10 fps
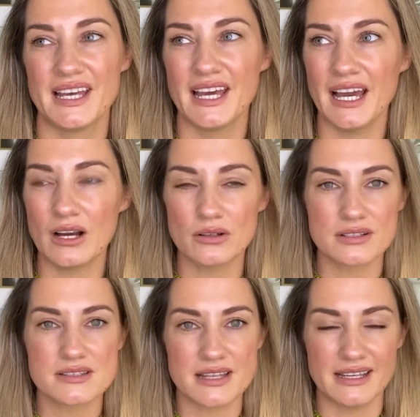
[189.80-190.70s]
How good
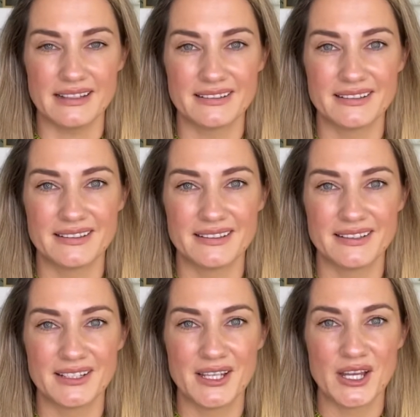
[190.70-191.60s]
is that?
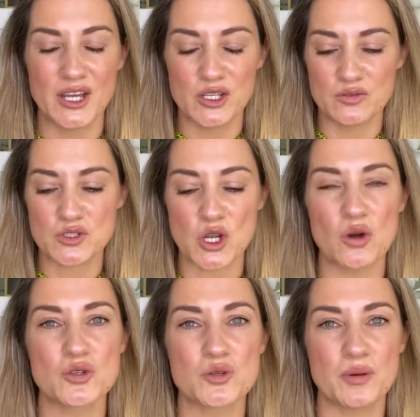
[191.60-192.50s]
You've
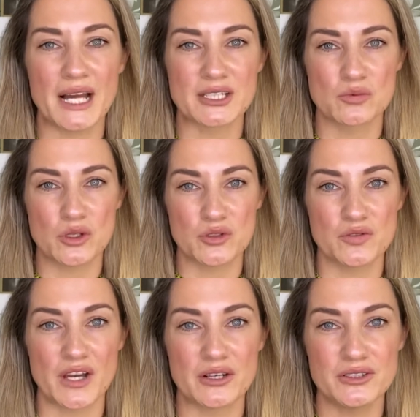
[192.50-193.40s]
told your partner what you
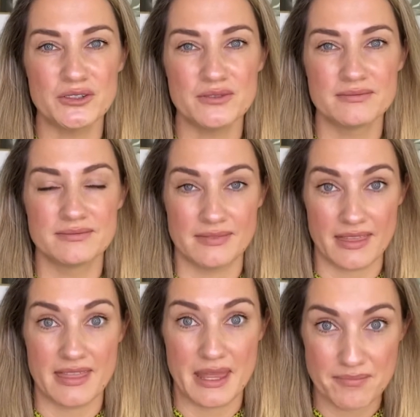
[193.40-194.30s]
value,
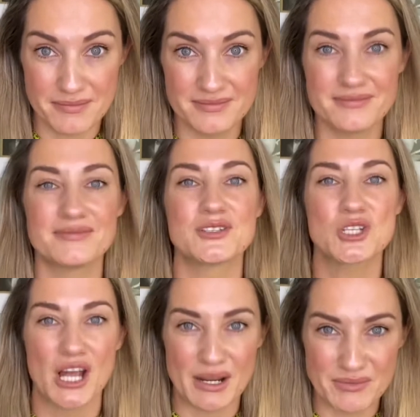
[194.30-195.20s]
them,
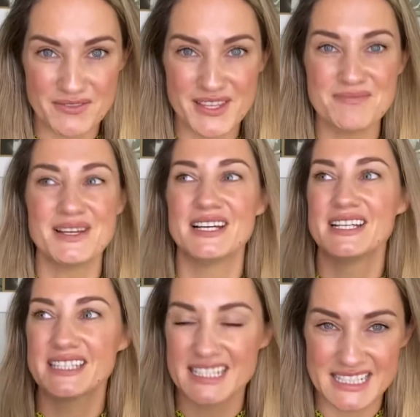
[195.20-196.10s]
time with them,
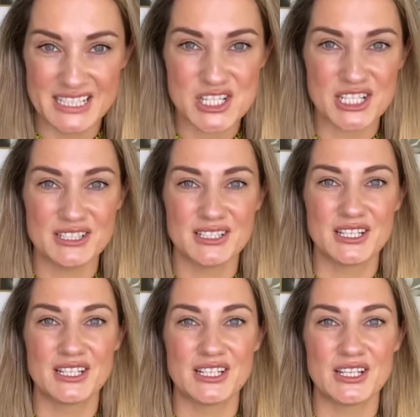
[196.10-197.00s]
connection.
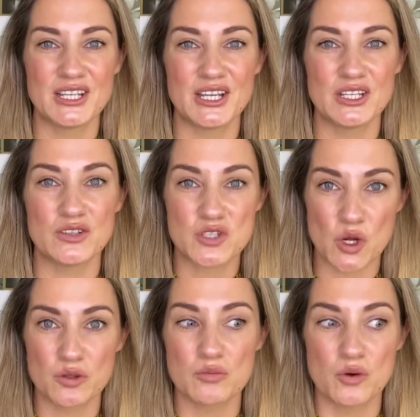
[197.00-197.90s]
You've
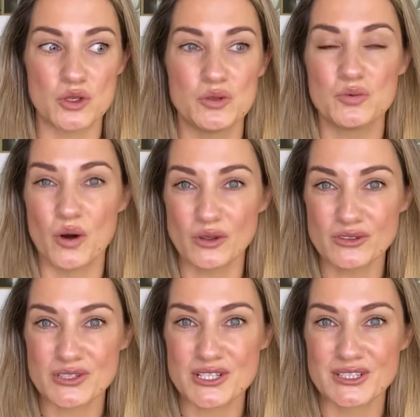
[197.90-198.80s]
told them what you
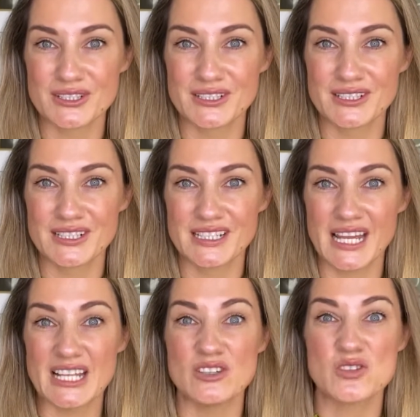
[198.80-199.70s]
want,
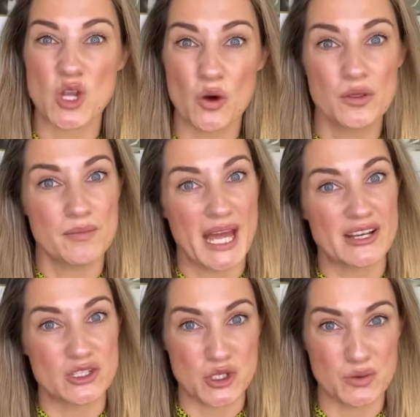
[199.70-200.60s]
and you've told them how to
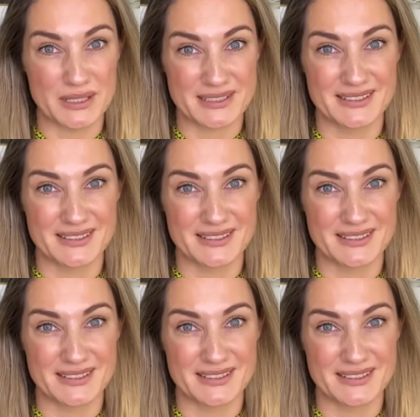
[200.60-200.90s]
do it.